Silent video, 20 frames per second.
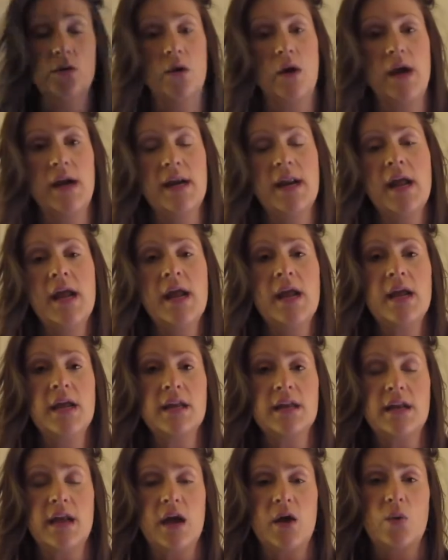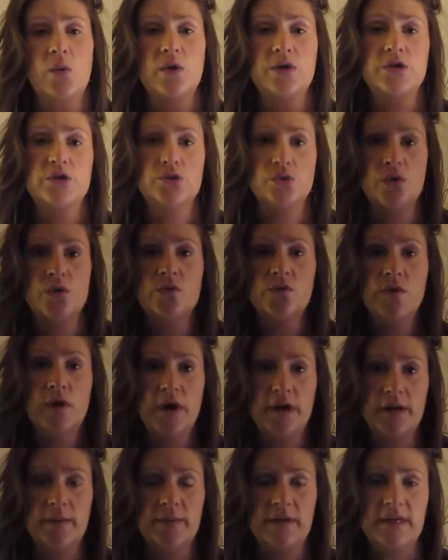All right, now what stroke
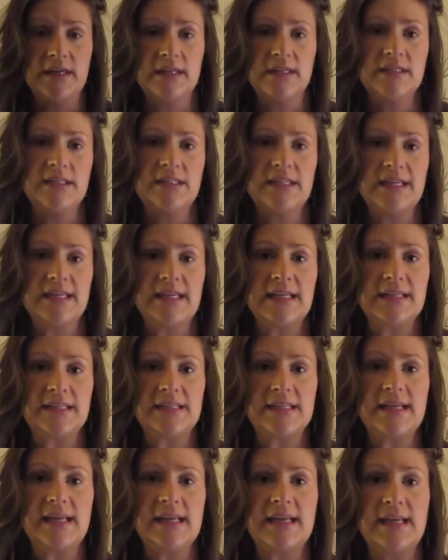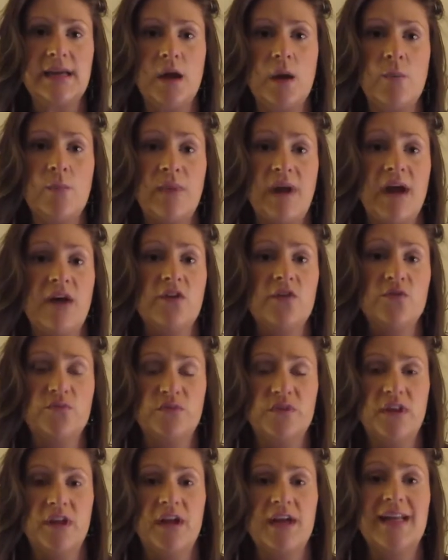volume is the amount of
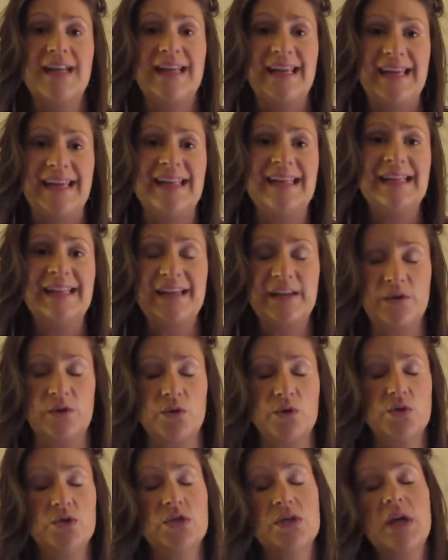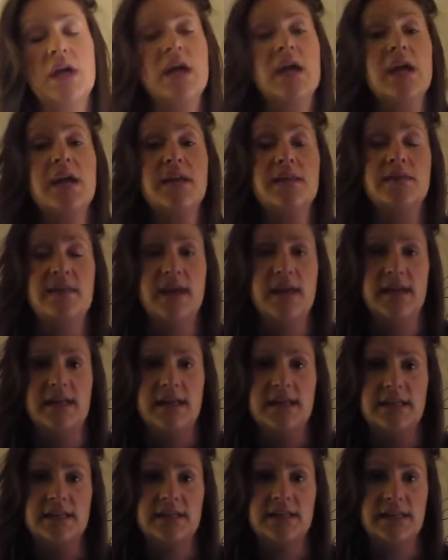blood in liters that
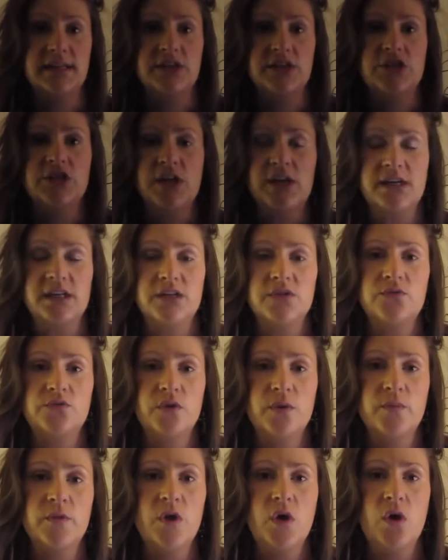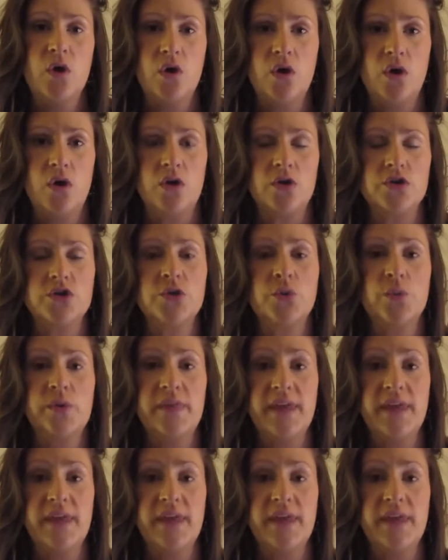is ejected from the heart with